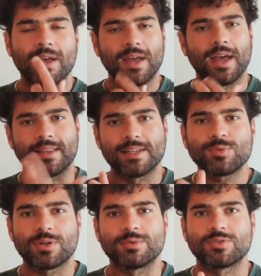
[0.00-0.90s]
And that's what
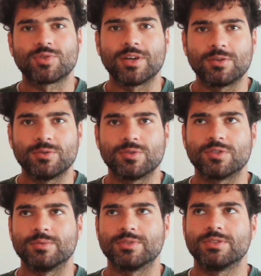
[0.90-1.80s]
I was trying to do. So I
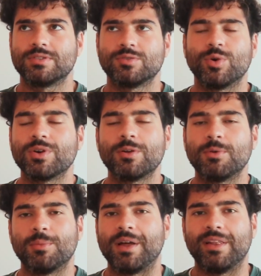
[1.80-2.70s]
was just talking about
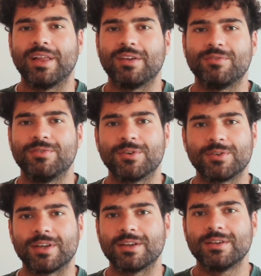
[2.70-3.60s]
my life,
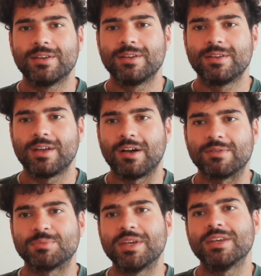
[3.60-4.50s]
like I was
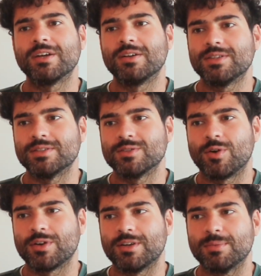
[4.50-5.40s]
making content
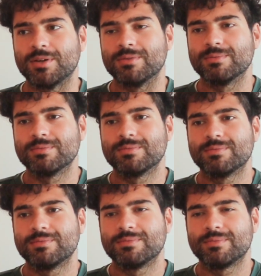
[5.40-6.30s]
talking about
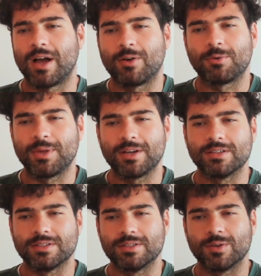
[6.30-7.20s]
how to make
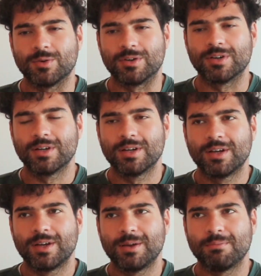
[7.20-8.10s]
content or
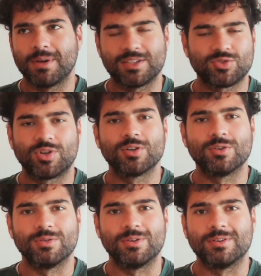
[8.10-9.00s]
my
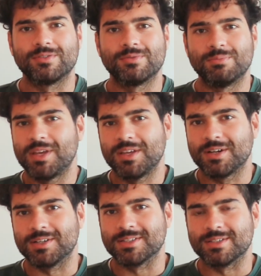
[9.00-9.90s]
struggle of making
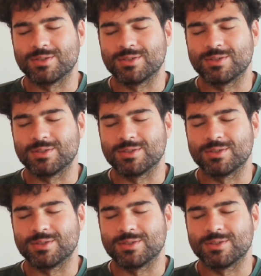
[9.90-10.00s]
content.